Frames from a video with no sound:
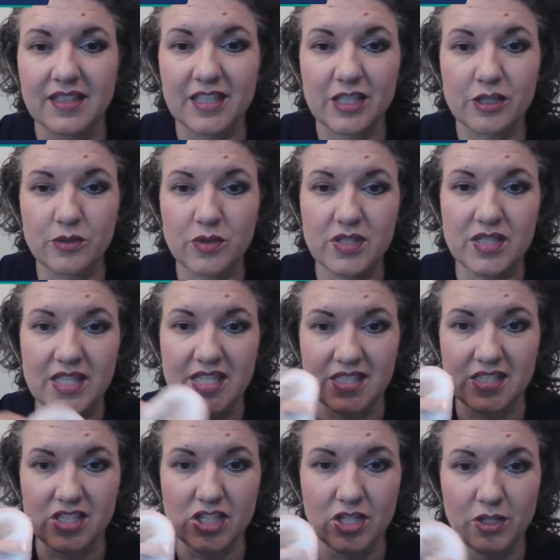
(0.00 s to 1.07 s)
use
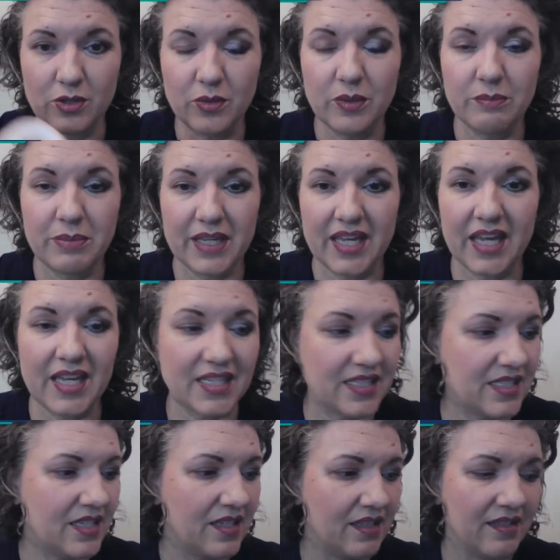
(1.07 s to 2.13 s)
this too, because
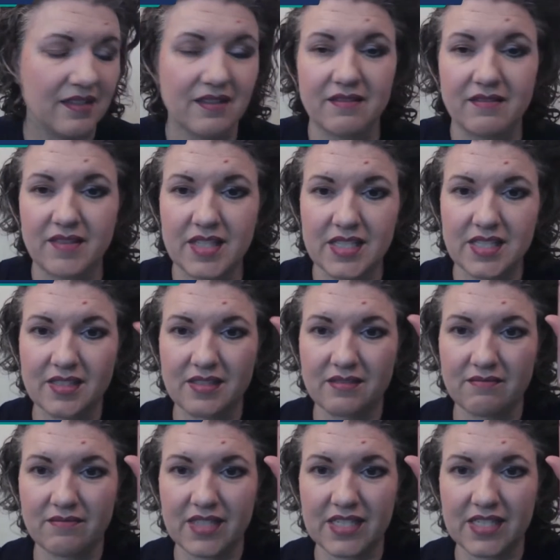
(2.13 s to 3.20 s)
this
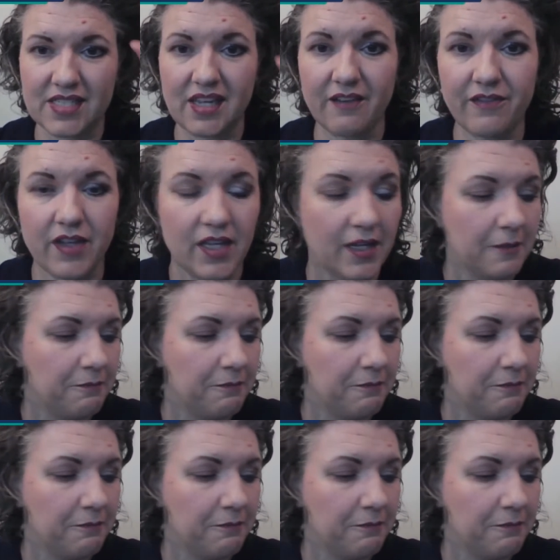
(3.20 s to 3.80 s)
stuff,